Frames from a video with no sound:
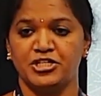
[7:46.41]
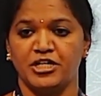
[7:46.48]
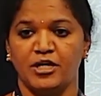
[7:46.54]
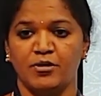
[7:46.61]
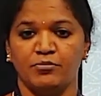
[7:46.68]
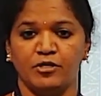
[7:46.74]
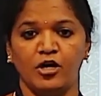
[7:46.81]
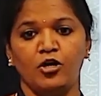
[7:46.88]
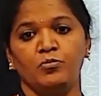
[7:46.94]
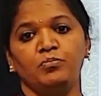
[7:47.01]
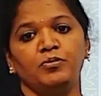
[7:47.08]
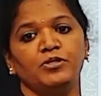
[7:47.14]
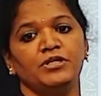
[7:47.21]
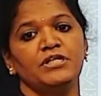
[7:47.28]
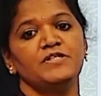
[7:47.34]
time the
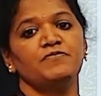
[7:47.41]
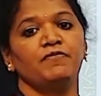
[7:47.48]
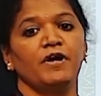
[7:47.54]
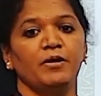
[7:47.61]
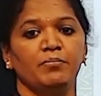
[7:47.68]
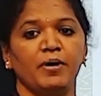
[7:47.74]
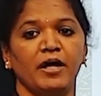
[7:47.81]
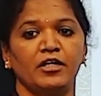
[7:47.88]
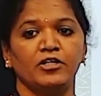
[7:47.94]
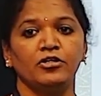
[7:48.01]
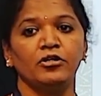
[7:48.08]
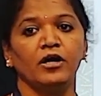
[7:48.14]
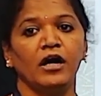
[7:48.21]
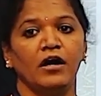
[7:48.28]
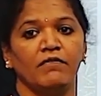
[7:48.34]
output is fed back to
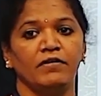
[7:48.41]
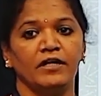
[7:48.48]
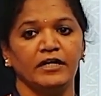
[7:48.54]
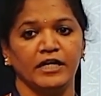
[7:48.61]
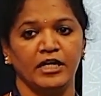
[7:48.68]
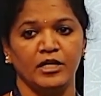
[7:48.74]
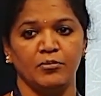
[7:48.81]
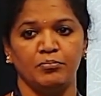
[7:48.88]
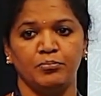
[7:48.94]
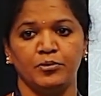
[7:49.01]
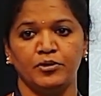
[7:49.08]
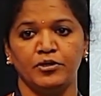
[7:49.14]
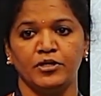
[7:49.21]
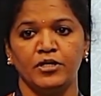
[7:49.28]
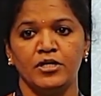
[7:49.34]
our
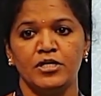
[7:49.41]
input.